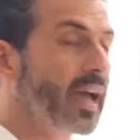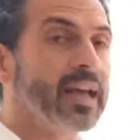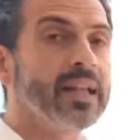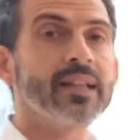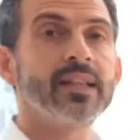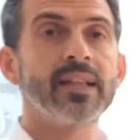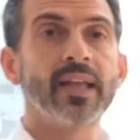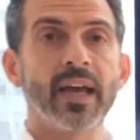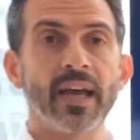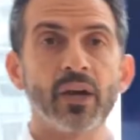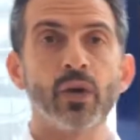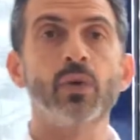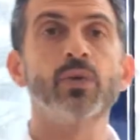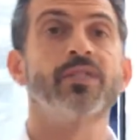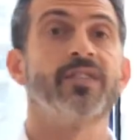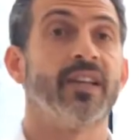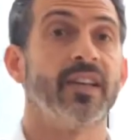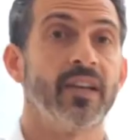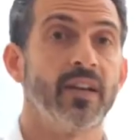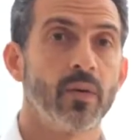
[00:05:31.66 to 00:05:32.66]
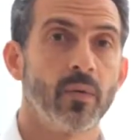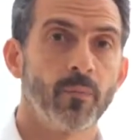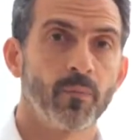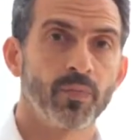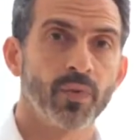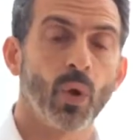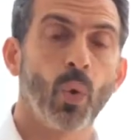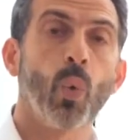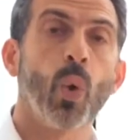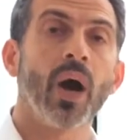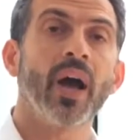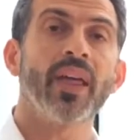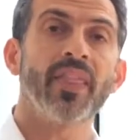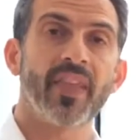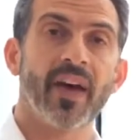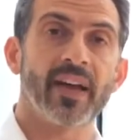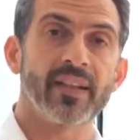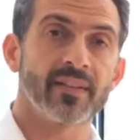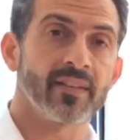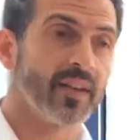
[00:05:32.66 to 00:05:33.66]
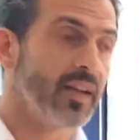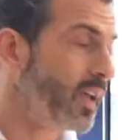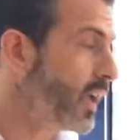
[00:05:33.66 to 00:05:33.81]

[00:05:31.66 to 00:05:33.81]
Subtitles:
and the NOC. Why that?